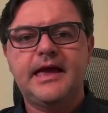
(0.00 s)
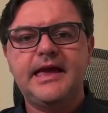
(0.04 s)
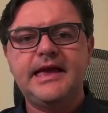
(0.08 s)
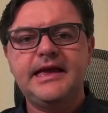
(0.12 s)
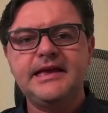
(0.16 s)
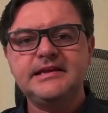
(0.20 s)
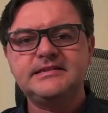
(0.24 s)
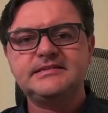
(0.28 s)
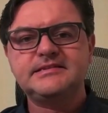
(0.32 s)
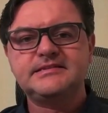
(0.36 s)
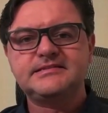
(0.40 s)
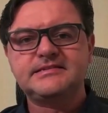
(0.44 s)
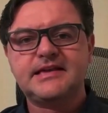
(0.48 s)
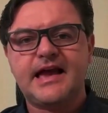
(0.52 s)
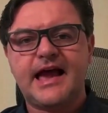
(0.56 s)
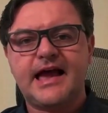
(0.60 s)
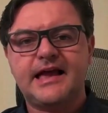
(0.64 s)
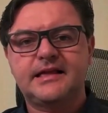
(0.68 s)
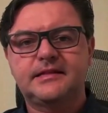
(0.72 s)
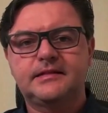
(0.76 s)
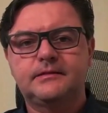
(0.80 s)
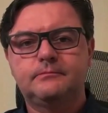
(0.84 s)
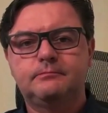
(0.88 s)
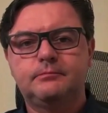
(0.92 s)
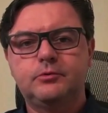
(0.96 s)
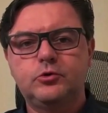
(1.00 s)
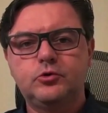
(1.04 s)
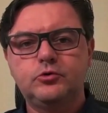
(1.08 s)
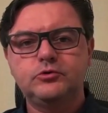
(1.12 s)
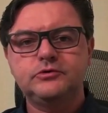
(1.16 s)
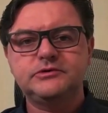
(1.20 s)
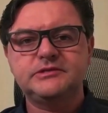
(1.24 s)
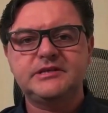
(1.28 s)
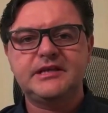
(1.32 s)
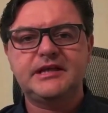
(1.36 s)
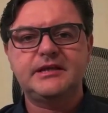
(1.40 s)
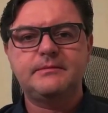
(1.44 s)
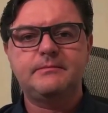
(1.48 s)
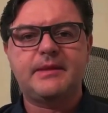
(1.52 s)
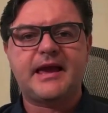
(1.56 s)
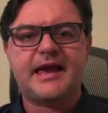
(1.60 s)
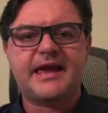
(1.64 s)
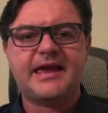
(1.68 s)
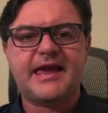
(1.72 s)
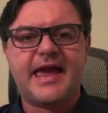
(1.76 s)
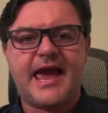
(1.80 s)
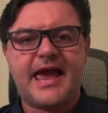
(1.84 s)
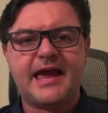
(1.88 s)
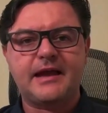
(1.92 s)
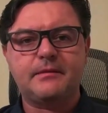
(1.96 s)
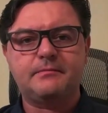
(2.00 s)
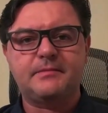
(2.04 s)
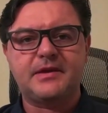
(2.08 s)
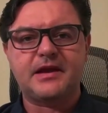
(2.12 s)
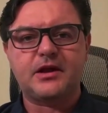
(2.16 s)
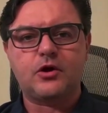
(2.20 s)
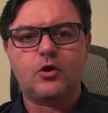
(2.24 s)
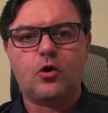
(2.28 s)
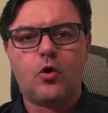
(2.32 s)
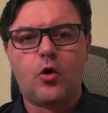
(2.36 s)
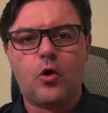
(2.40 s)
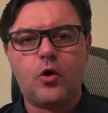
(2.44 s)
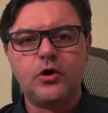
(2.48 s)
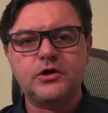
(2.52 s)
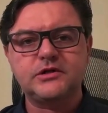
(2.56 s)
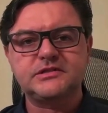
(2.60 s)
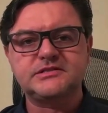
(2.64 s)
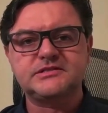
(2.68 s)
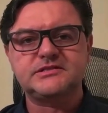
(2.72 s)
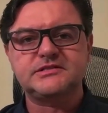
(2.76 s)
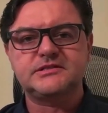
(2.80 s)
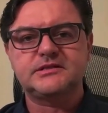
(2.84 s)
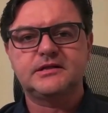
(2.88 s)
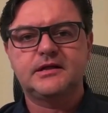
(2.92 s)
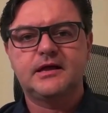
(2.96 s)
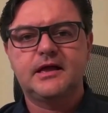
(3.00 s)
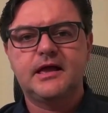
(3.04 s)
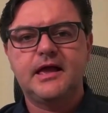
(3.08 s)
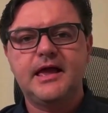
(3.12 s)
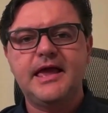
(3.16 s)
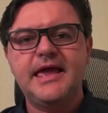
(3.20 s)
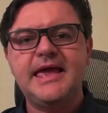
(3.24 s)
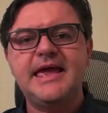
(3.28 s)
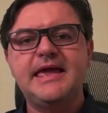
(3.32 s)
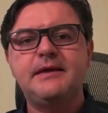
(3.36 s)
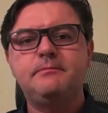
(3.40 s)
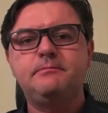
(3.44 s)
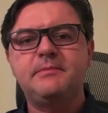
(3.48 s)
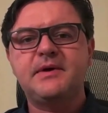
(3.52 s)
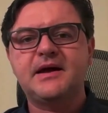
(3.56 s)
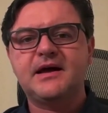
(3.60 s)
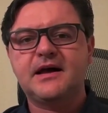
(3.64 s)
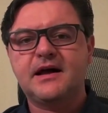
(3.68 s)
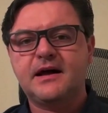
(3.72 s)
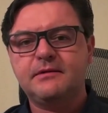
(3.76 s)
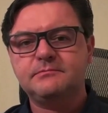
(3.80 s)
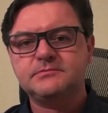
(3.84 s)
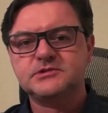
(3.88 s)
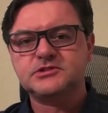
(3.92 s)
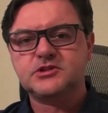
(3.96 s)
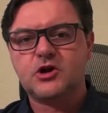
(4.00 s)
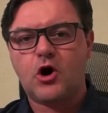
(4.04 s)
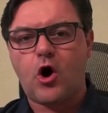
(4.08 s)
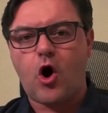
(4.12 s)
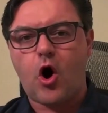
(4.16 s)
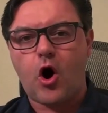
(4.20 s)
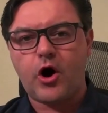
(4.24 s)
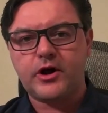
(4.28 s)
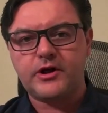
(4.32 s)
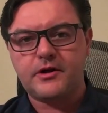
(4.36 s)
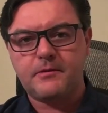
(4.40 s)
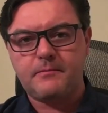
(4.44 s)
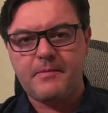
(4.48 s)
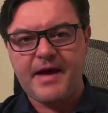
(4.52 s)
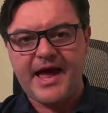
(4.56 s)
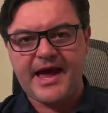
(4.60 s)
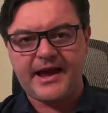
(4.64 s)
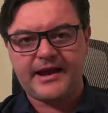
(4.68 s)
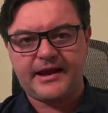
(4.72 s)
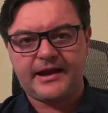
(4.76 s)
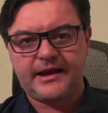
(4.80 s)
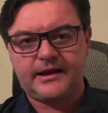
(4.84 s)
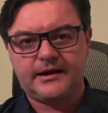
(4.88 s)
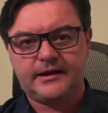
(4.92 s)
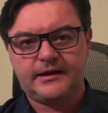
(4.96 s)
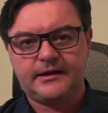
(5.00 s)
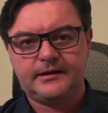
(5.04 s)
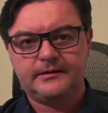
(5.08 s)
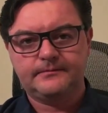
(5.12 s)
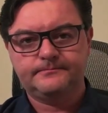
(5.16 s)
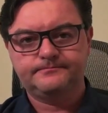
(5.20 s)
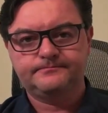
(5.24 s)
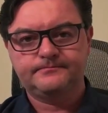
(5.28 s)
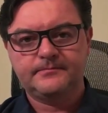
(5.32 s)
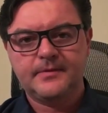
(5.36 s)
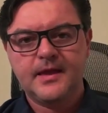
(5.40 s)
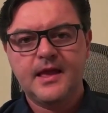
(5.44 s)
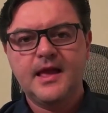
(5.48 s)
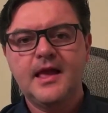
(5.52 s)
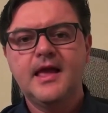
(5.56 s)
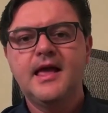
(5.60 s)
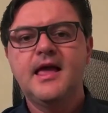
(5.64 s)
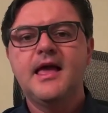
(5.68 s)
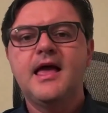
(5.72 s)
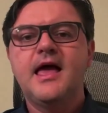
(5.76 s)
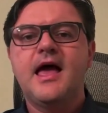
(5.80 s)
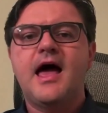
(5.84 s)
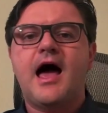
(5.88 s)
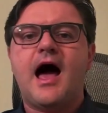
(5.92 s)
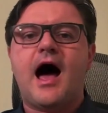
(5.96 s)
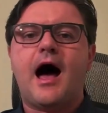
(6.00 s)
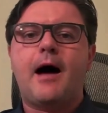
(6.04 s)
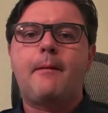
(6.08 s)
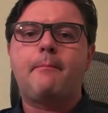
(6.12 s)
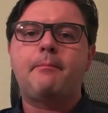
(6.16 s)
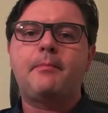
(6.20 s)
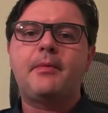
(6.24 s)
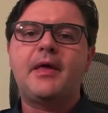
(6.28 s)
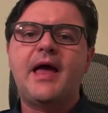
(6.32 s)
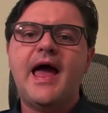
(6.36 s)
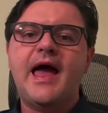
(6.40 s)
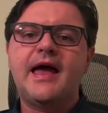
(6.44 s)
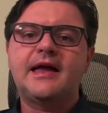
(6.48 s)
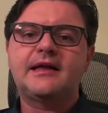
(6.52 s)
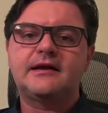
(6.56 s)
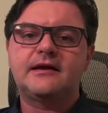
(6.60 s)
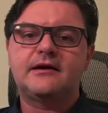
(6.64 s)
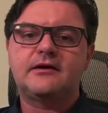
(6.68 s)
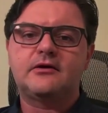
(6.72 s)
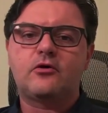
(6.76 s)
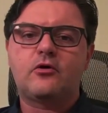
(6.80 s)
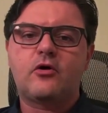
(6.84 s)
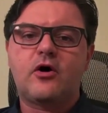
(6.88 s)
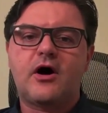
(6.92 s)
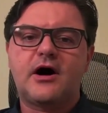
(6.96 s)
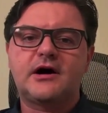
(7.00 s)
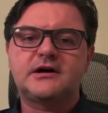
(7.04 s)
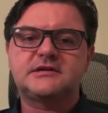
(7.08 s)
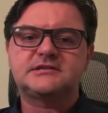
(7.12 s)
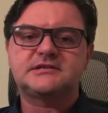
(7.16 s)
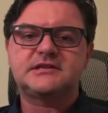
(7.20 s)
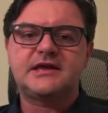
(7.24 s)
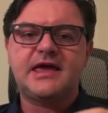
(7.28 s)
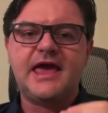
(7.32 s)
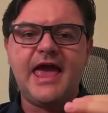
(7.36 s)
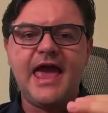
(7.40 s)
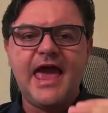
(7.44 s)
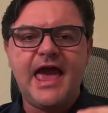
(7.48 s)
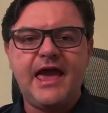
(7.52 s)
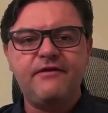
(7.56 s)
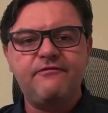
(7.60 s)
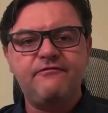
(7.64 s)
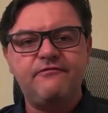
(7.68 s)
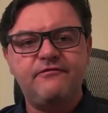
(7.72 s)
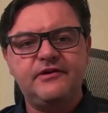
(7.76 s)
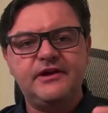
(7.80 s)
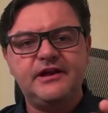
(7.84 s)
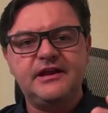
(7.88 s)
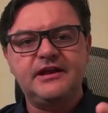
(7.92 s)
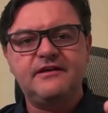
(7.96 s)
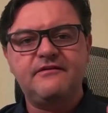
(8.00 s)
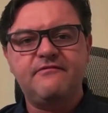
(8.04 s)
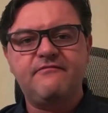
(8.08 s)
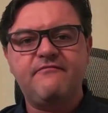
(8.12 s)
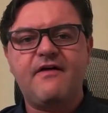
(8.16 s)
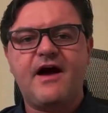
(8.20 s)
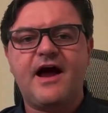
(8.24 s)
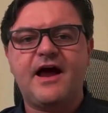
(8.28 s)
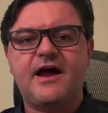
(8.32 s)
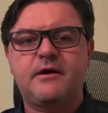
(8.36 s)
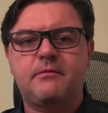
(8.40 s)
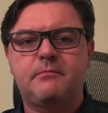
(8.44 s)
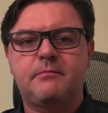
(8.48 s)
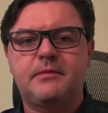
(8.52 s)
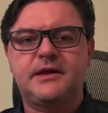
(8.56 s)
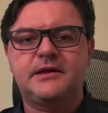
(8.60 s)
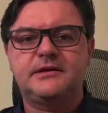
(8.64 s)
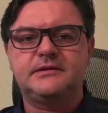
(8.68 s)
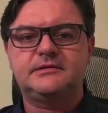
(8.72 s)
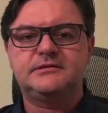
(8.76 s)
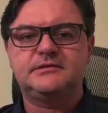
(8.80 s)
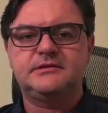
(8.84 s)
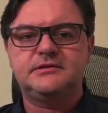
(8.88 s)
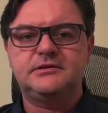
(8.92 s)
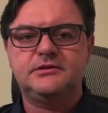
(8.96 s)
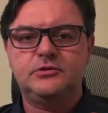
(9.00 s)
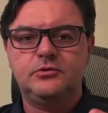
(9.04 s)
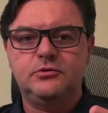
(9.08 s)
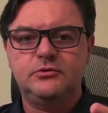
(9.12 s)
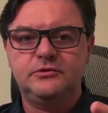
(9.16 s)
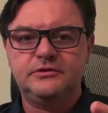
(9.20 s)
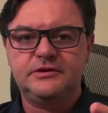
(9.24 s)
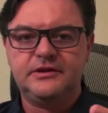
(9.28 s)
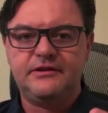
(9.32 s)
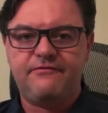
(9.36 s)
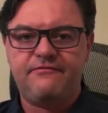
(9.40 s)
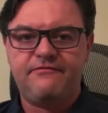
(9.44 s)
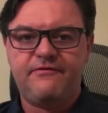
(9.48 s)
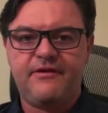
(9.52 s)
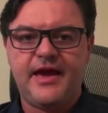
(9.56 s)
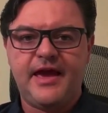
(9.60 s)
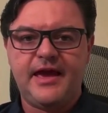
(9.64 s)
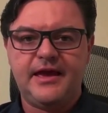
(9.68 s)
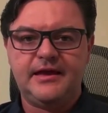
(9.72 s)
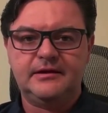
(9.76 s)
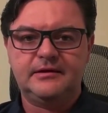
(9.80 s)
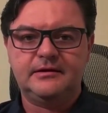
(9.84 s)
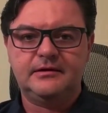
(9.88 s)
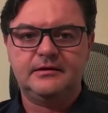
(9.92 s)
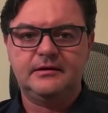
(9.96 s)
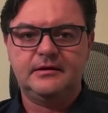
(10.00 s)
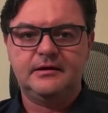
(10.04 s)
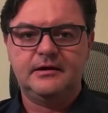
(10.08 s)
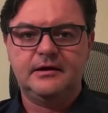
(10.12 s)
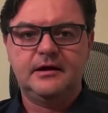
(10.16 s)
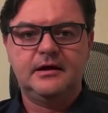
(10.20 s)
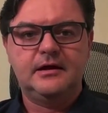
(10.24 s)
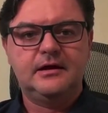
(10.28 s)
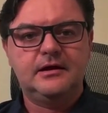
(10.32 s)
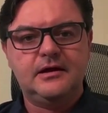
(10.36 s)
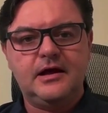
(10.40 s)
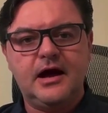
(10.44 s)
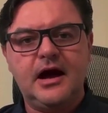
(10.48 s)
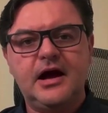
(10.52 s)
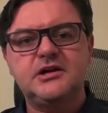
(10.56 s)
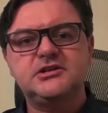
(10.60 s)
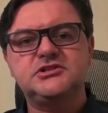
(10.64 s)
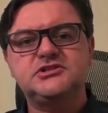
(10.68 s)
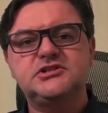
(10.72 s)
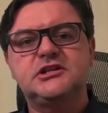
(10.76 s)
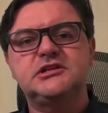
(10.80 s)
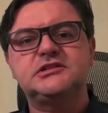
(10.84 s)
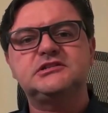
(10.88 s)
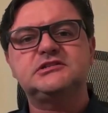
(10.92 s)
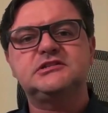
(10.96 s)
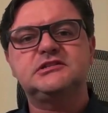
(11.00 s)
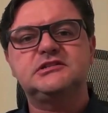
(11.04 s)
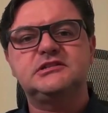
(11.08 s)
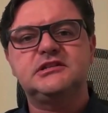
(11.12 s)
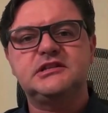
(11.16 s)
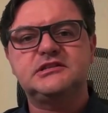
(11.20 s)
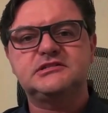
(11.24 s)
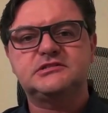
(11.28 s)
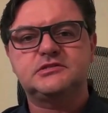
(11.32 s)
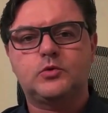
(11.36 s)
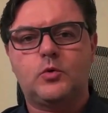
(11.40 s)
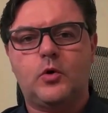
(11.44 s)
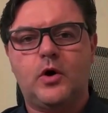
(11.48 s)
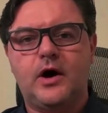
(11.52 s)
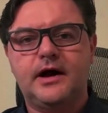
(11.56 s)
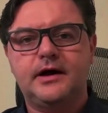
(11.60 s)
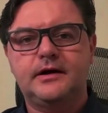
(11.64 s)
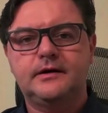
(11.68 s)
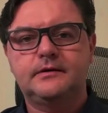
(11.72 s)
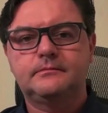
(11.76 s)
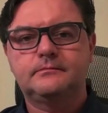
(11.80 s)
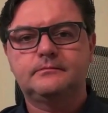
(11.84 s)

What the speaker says: Inside the Blue Team Academy course, it becomes automatic, applied across every environment you'll defend, not just this one.